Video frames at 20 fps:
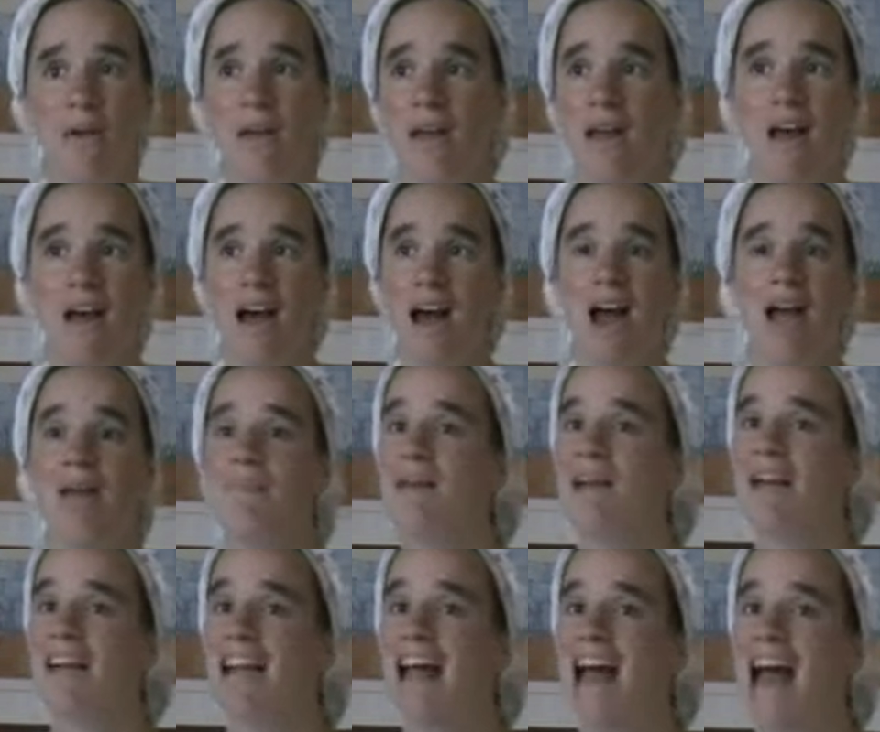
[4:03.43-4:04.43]
I'm
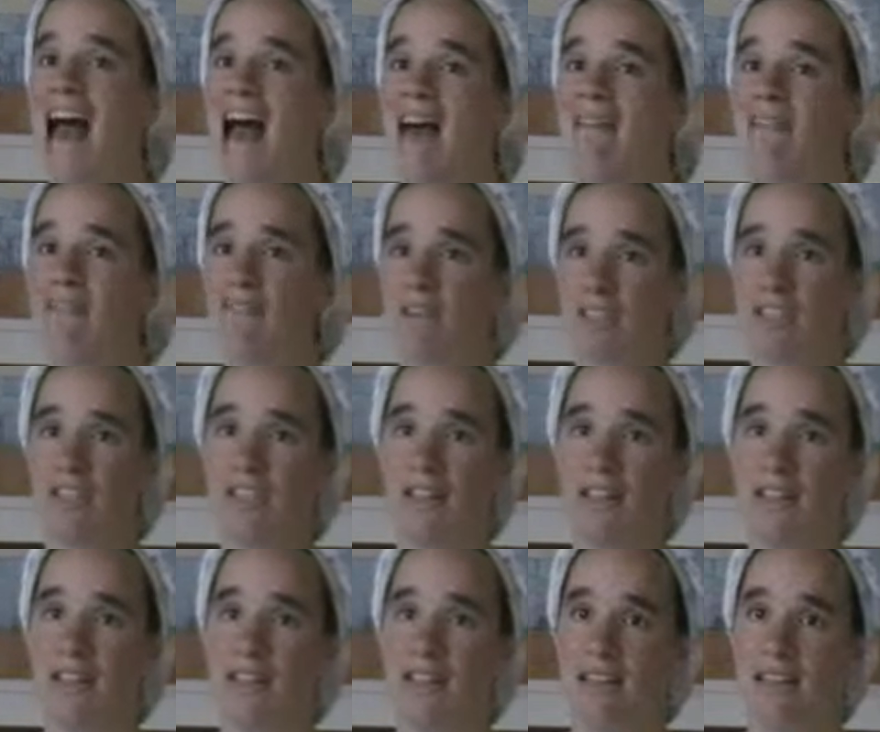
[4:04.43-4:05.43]
not going to have a Rosh
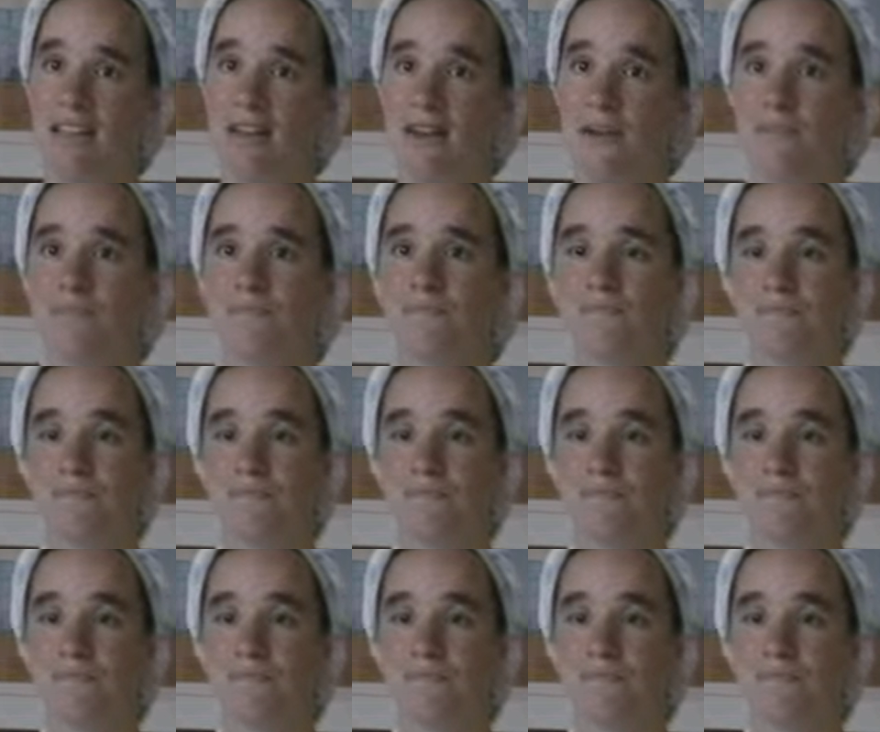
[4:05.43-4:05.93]
Hashanah this year.